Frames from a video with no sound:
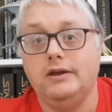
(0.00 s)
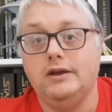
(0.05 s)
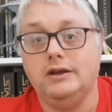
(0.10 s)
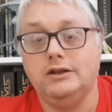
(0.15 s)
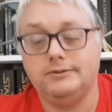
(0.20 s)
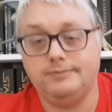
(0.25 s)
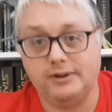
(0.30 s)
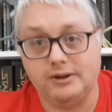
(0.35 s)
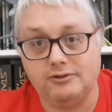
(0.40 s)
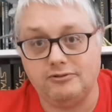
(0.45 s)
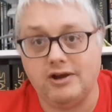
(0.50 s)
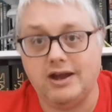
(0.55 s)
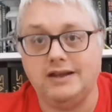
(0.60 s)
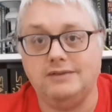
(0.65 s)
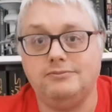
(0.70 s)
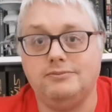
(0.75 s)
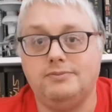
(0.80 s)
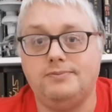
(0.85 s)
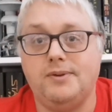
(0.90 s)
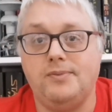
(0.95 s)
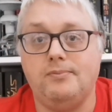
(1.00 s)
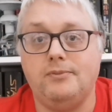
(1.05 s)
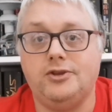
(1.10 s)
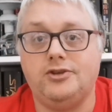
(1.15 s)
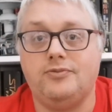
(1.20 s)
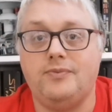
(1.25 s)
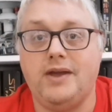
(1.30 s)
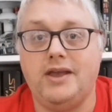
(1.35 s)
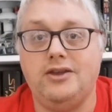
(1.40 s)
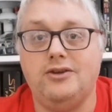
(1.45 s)
It's been great
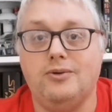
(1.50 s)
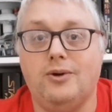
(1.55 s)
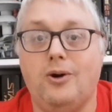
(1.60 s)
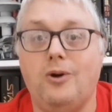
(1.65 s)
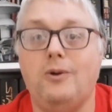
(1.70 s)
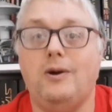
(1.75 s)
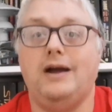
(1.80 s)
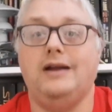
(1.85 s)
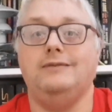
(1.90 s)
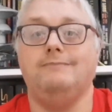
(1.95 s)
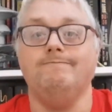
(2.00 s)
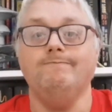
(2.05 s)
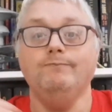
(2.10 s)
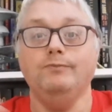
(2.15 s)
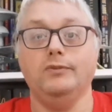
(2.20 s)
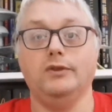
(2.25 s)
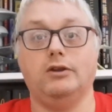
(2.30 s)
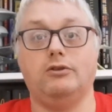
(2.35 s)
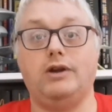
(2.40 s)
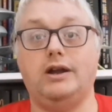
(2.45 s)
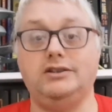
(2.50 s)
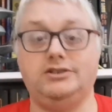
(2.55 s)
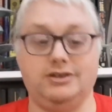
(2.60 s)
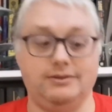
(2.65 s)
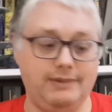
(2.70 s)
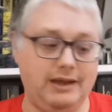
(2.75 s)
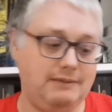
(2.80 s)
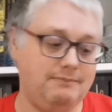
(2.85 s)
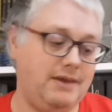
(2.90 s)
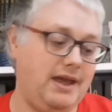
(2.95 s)
to meet you all, and great to
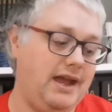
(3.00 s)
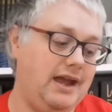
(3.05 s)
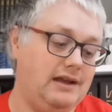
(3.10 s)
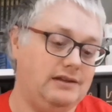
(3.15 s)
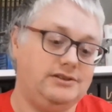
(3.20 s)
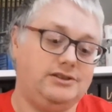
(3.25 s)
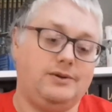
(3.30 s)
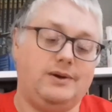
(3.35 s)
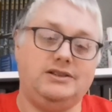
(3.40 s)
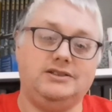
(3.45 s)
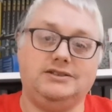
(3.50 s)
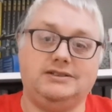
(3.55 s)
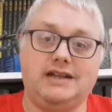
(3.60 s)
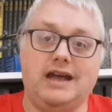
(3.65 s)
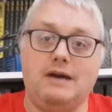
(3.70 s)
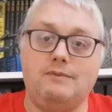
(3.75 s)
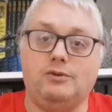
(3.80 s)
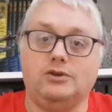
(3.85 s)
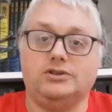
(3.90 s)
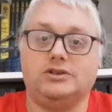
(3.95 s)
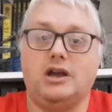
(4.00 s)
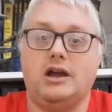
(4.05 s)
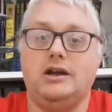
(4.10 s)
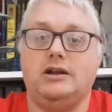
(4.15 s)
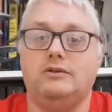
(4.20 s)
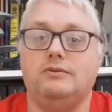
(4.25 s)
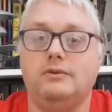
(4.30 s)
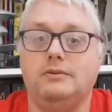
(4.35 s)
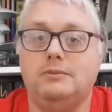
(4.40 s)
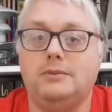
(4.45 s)
meet me and to understand what's
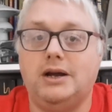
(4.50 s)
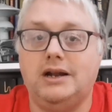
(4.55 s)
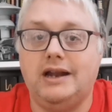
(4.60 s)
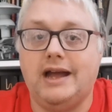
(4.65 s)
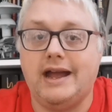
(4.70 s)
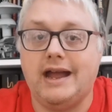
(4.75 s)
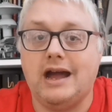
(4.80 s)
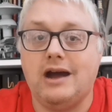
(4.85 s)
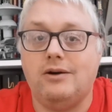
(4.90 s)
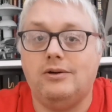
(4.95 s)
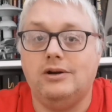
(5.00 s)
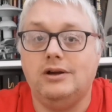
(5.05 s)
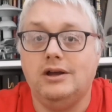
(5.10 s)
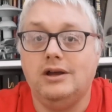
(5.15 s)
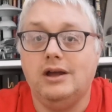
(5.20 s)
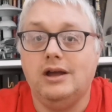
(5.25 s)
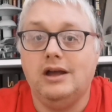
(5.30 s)
going on with my layout.